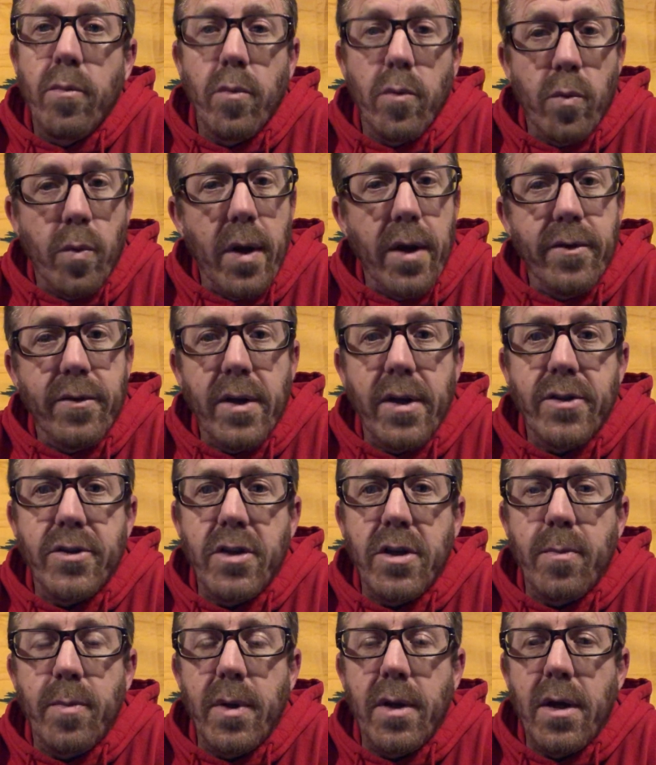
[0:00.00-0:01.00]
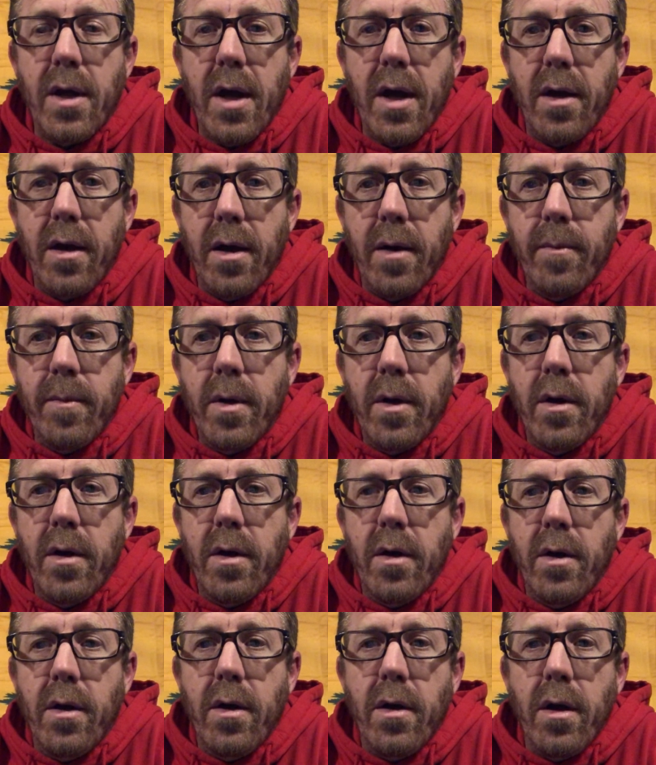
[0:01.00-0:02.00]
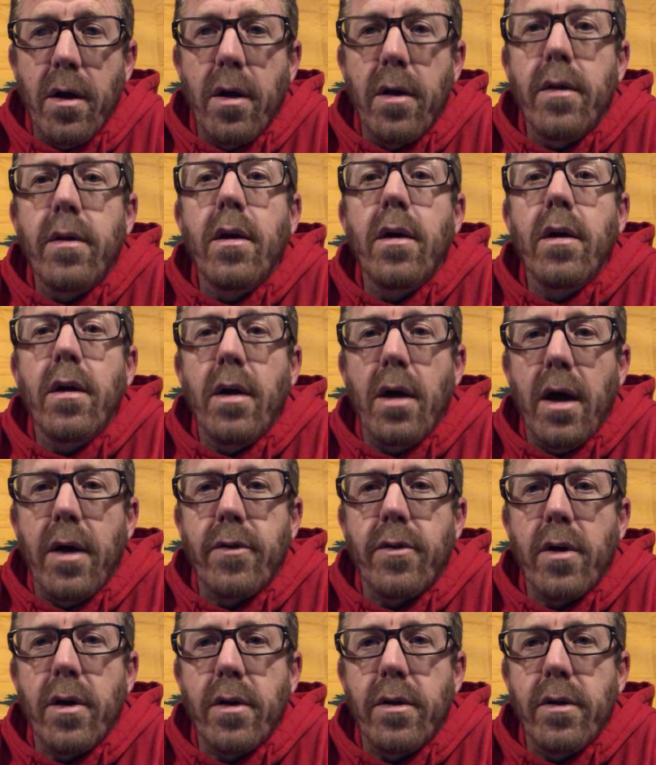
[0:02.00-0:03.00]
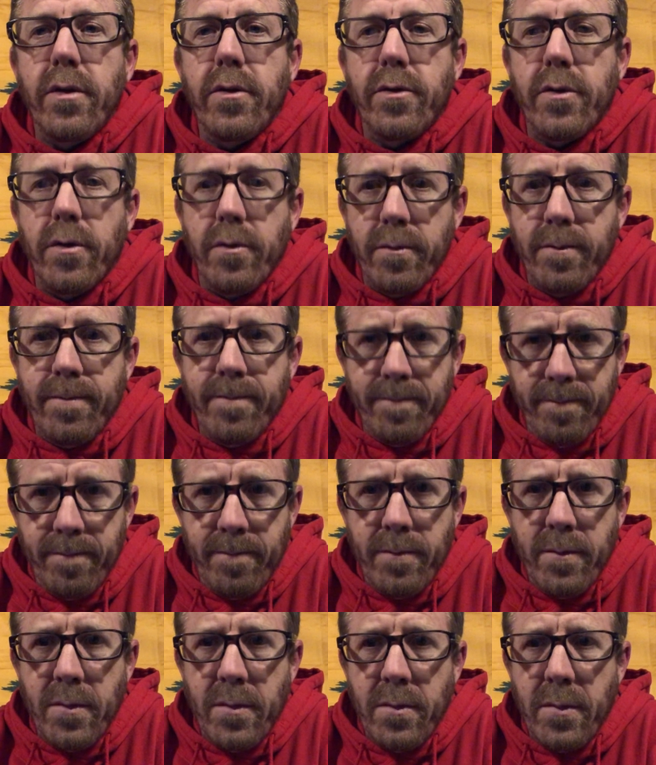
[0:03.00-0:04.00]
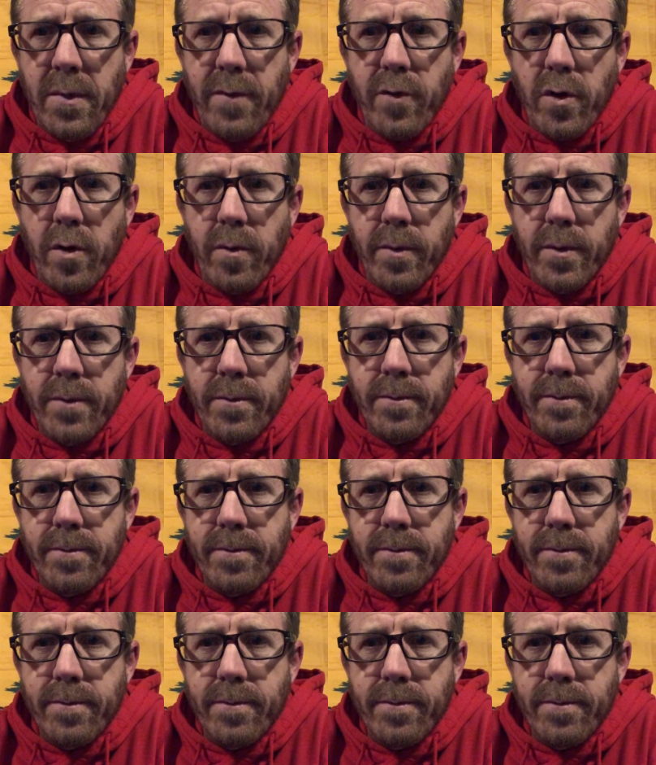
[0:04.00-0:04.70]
Raise that GPA up. I'll talk to you soon. Have a good one.